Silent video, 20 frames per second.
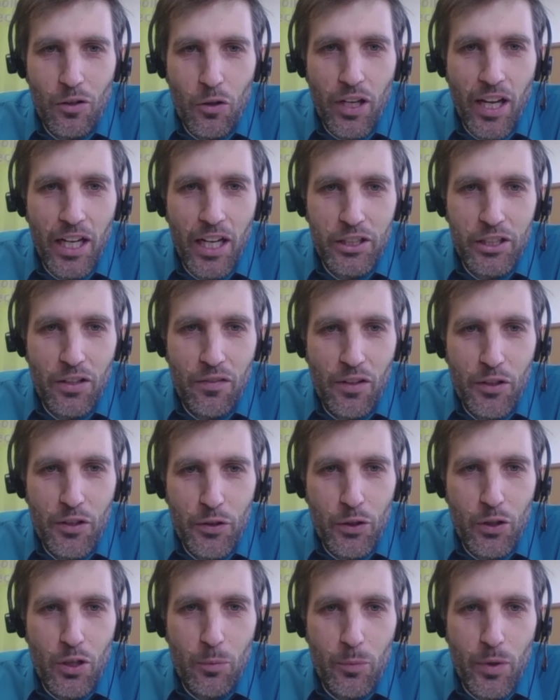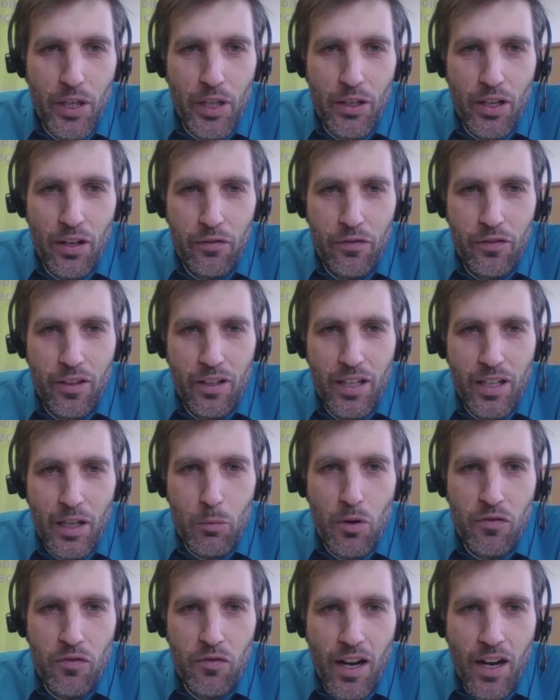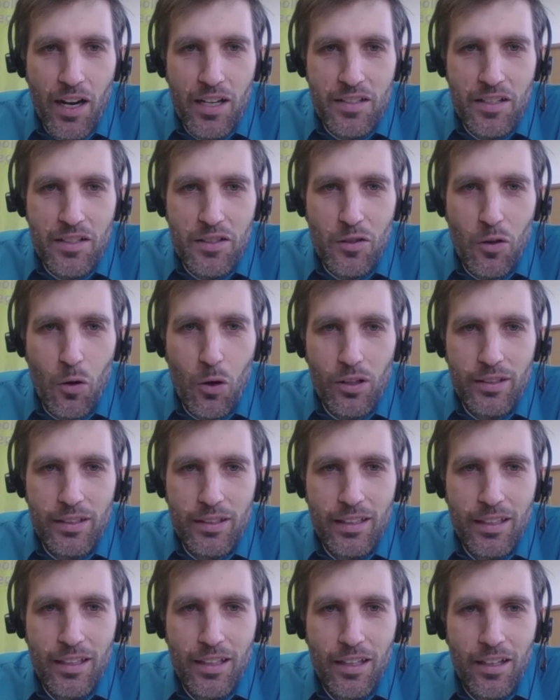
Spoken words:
locations in Europe where you have liquefiers installed.